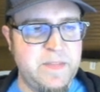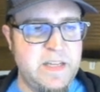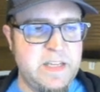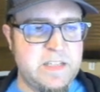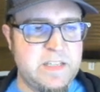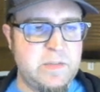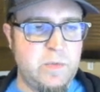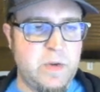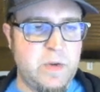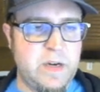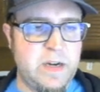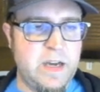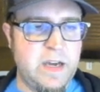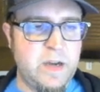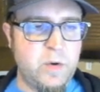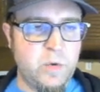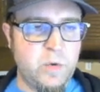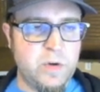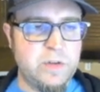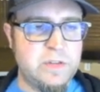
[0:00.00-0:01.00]
So we want an
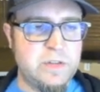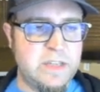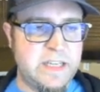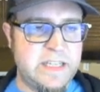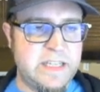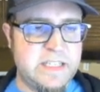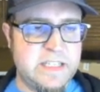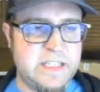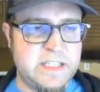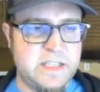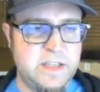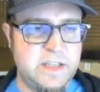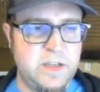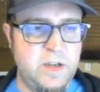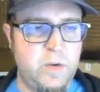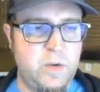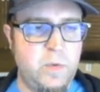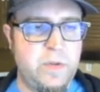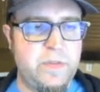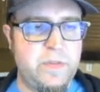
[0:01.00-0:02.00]
unordered list
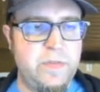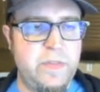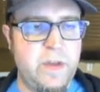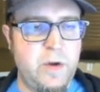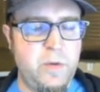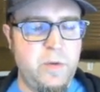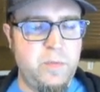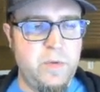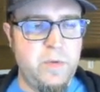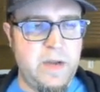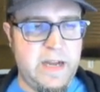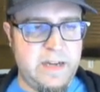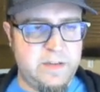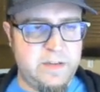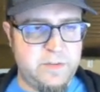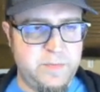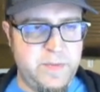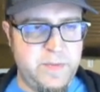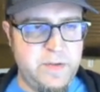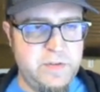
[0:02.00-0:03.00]
with no
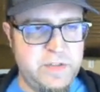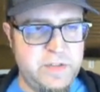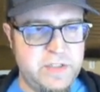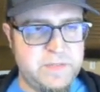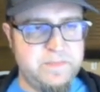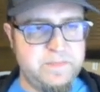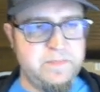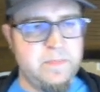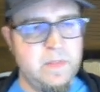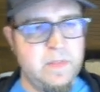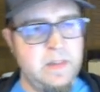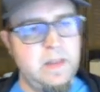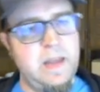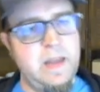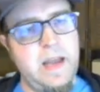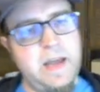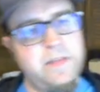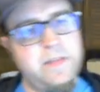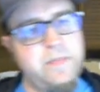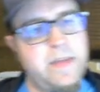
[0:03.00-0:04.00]
attributes.
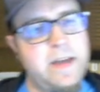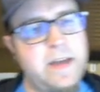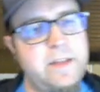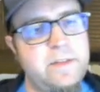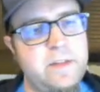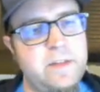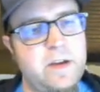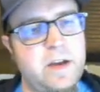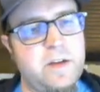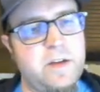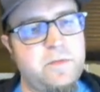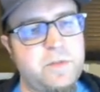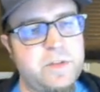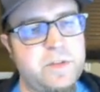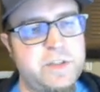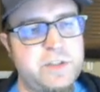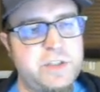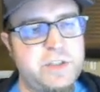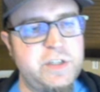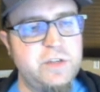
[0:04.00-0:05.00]
And then for
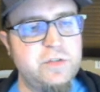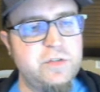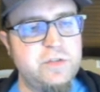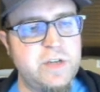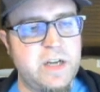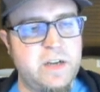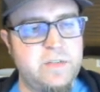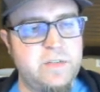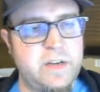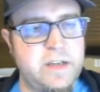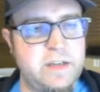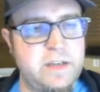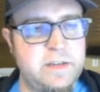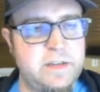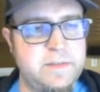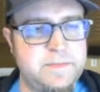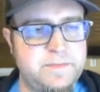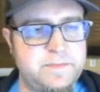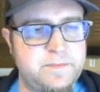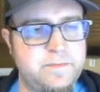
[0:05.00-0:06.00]
the children of it,
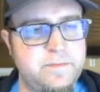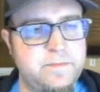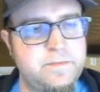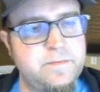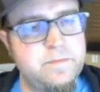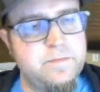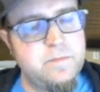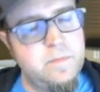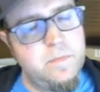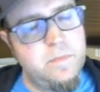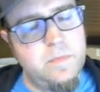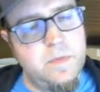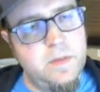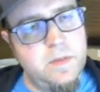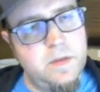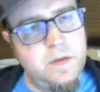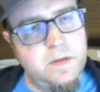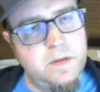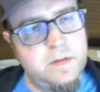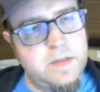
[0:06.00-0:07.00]

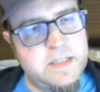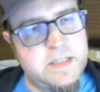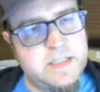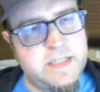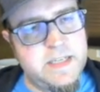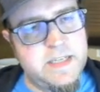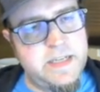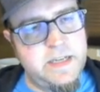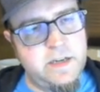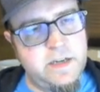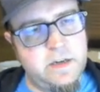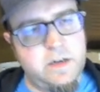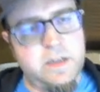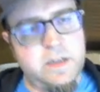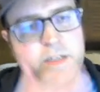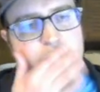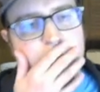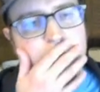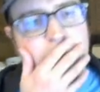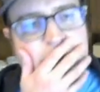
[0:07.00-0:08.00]
let's see
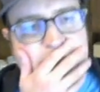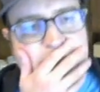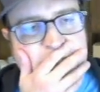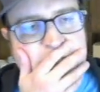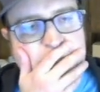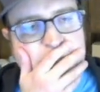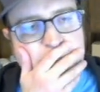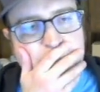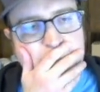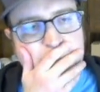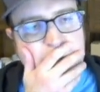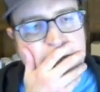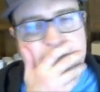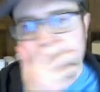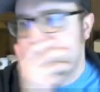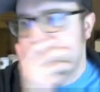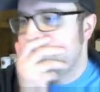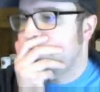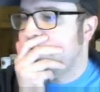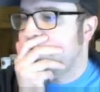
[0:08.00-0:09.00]
here. We're going to
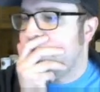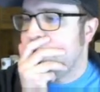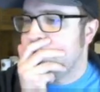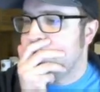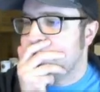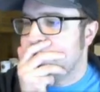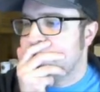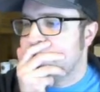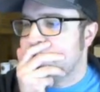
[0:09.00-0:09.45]
spread. We do an object